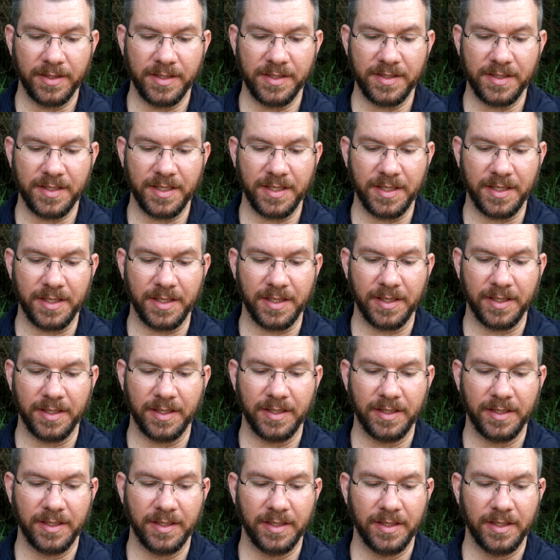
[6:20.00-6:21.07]
Let's see.
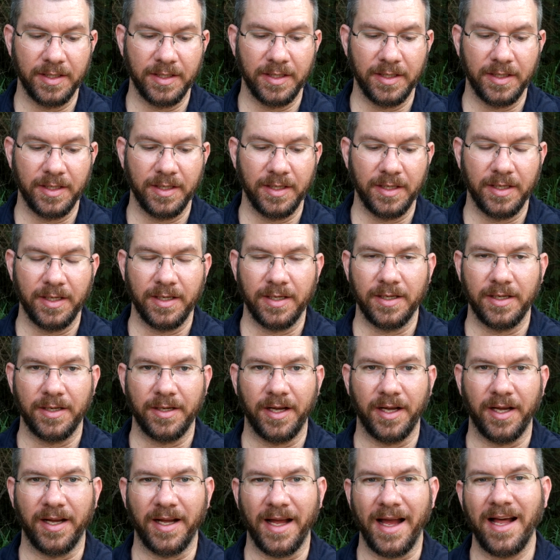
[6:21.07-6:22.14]

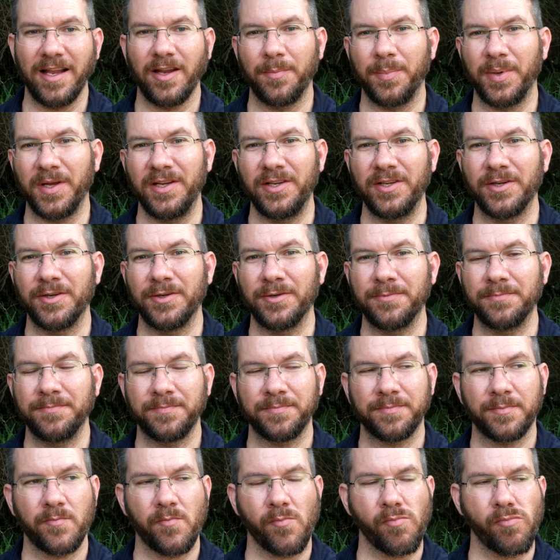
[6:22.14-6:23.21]

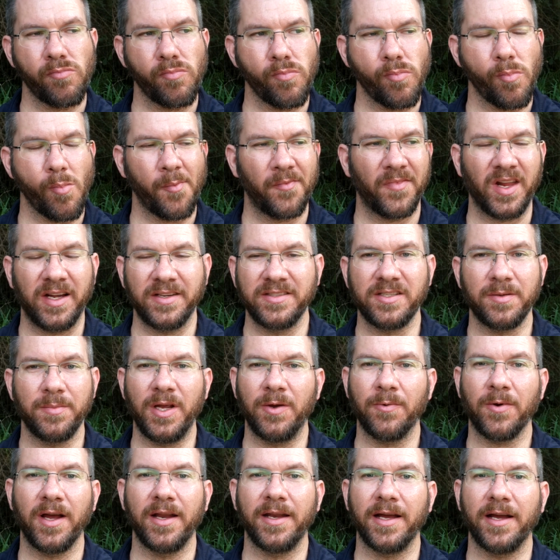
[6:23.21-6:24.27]
Jalapeno, to
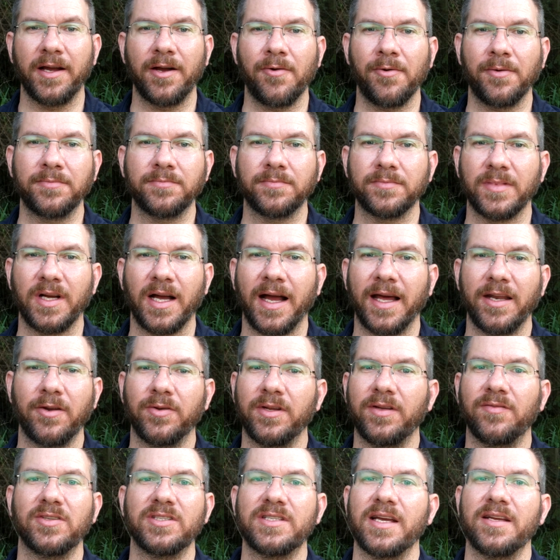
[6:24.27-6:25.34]
me right now, I
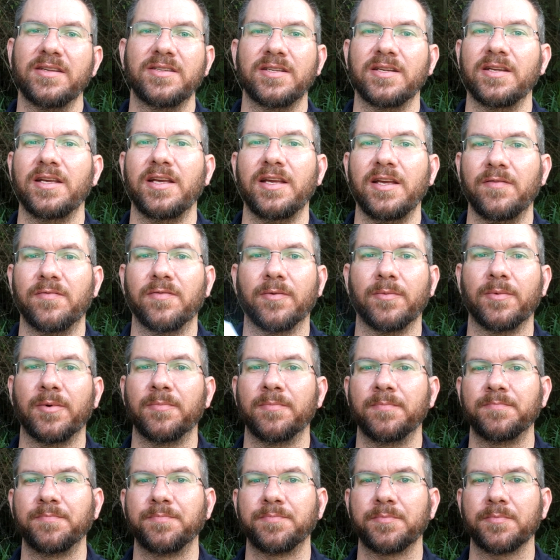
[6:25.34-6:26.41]
don't even taste any heat from
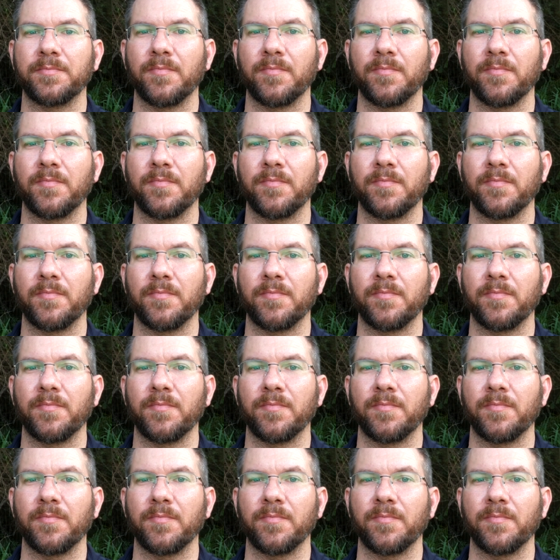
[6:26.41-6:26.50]
them.